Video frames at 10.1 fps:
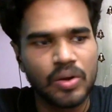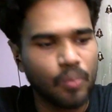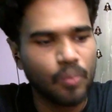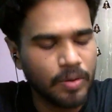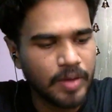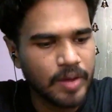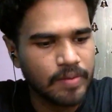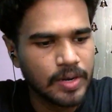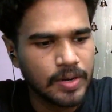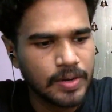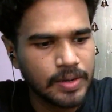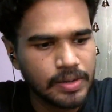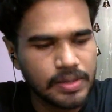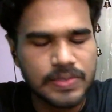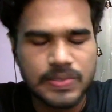What we have learned
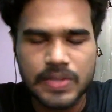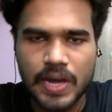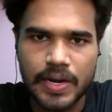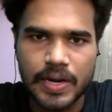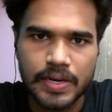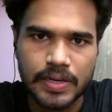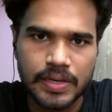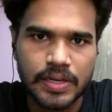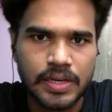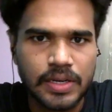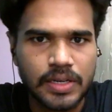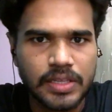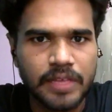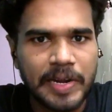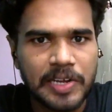is that
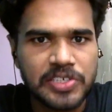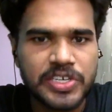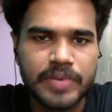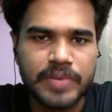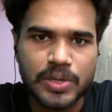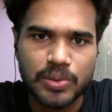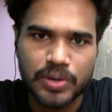the weightage given to